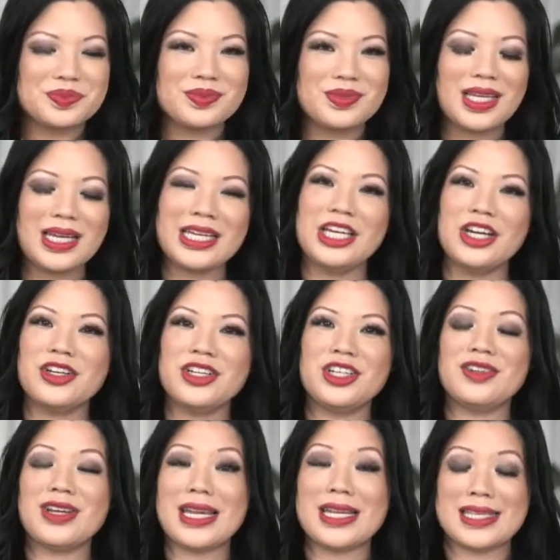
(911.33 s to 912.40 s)
here in the
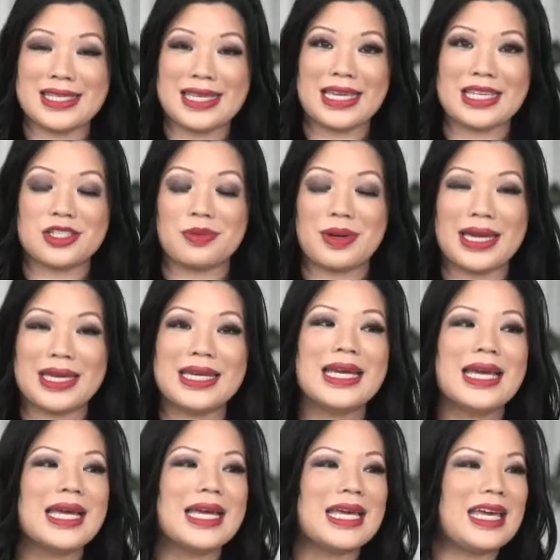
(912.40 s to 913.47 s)
United States, right?
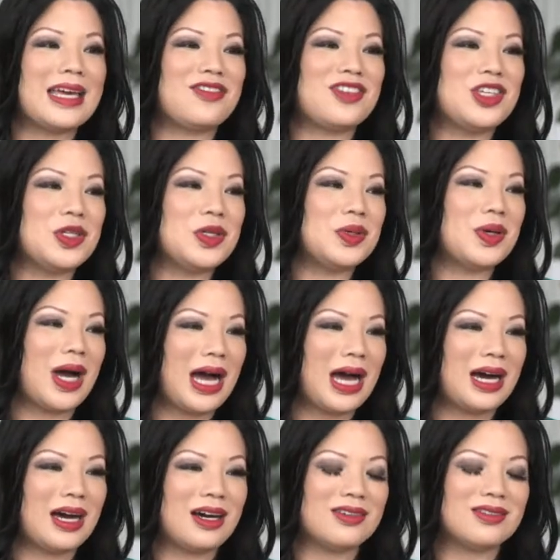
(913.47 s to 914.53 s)
If you
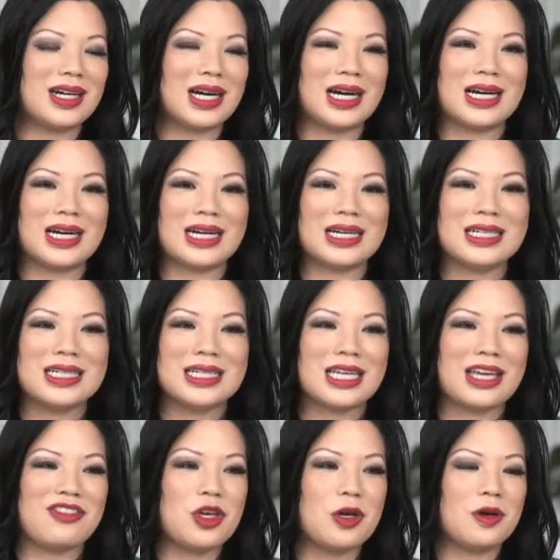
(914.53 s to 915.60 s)
have if